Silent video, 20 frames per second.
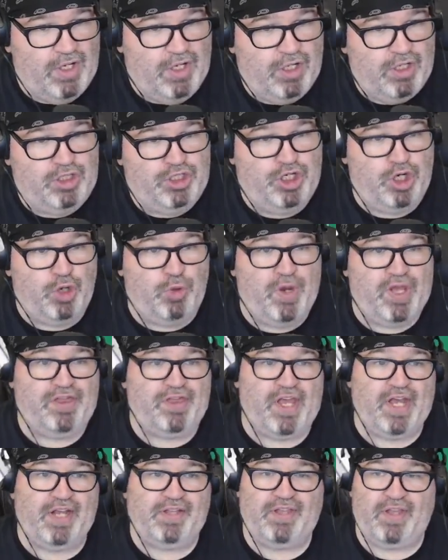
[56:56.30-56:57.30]
Do we
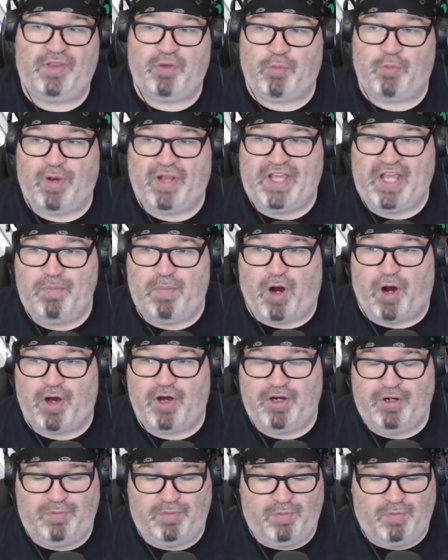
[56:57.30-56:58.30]
think that the Ricky
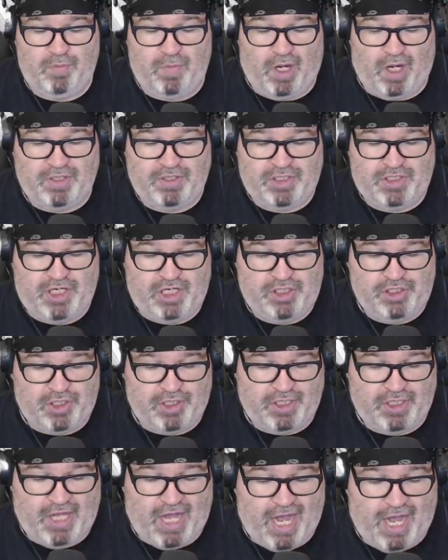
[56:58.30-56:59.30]
Martin
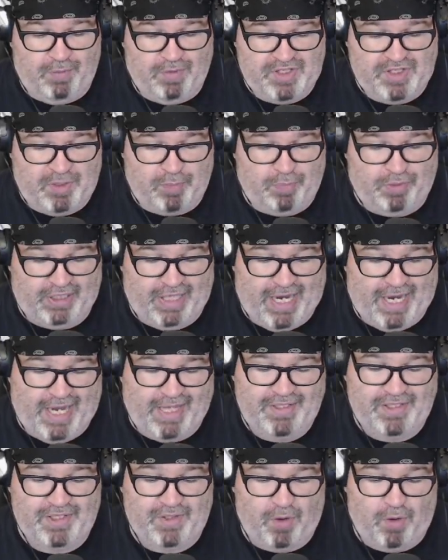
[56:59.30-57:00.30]
t-shirt guy was a
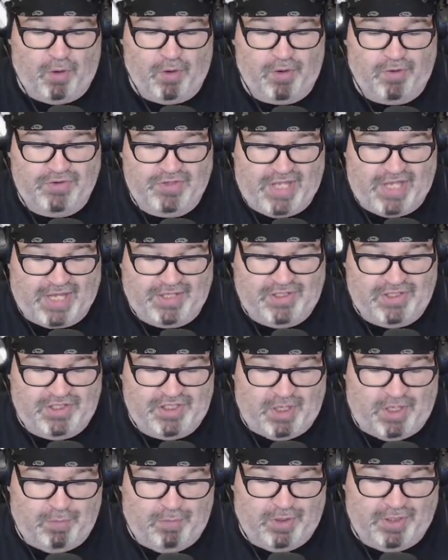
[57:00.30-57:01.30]
plant, or was that just
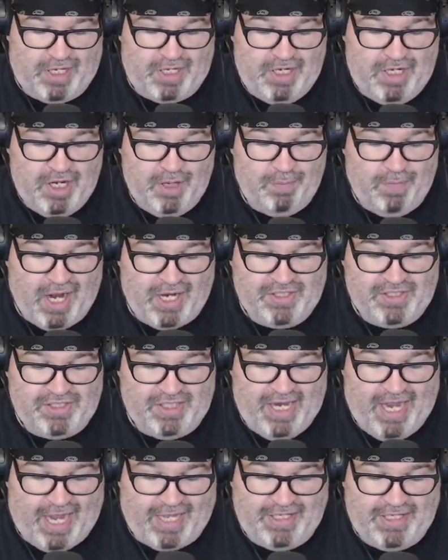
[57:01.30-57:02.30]
someone that
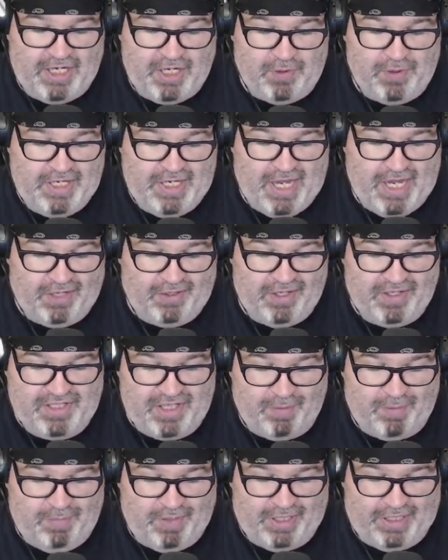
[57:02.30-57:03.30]
Moxley had to go and yell at
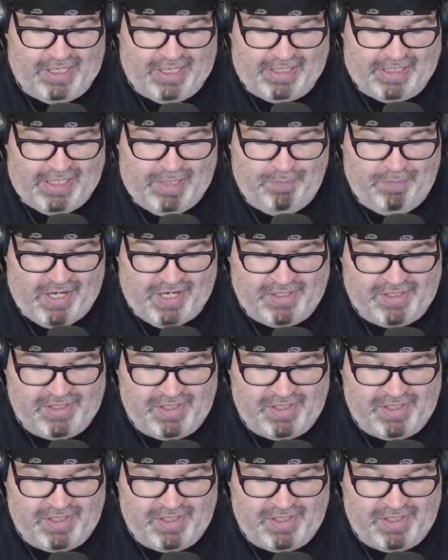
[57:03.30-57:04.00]
somebody and he picked